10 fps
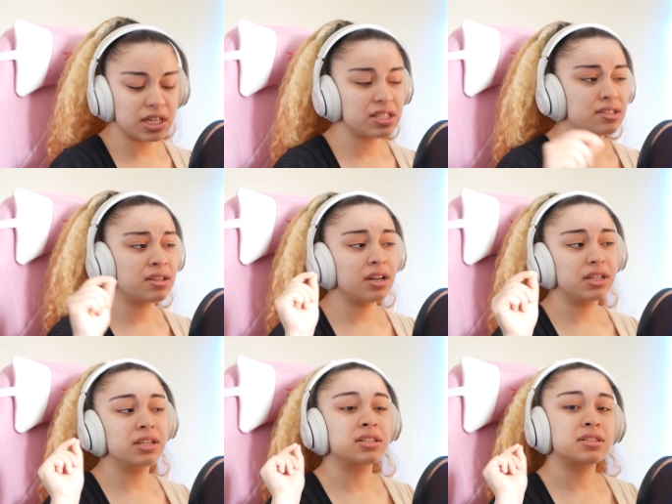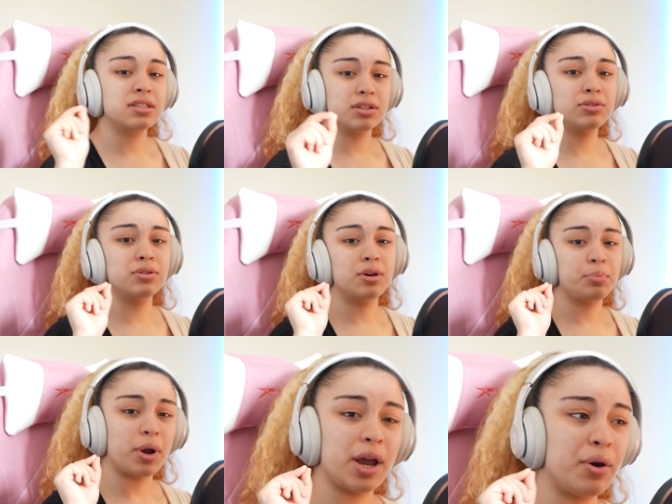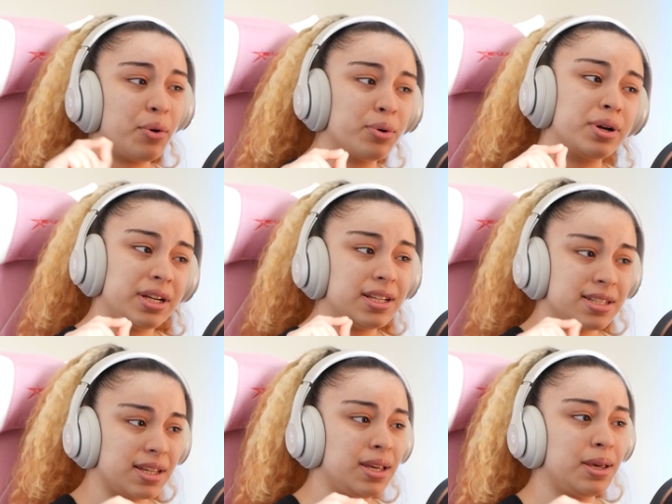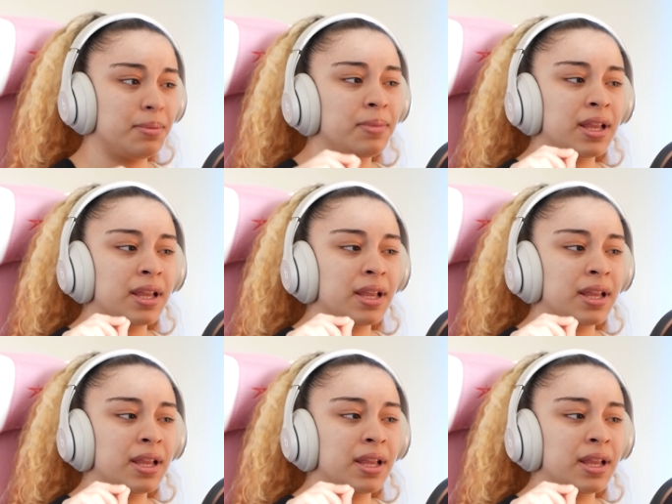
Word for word: his son is still a priority to him.